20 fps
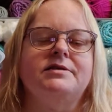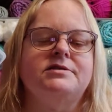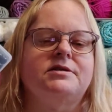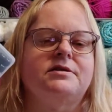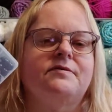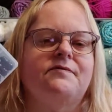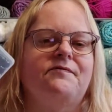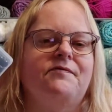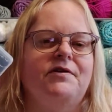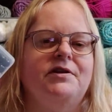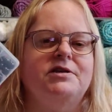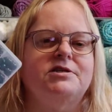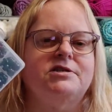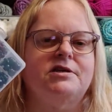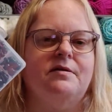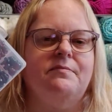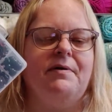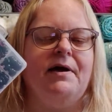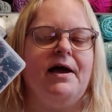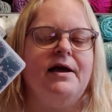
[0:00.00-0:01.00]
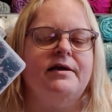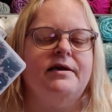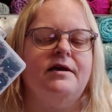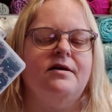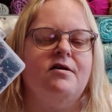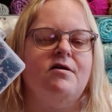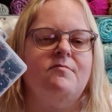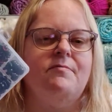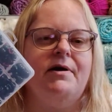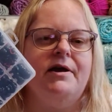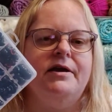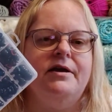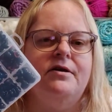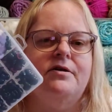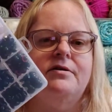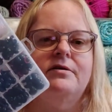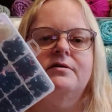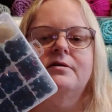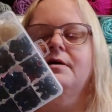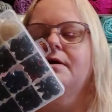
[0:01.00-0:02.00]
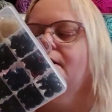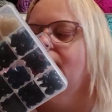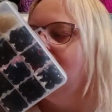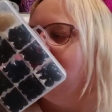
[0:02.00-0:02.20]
finish unpacking all my yarn.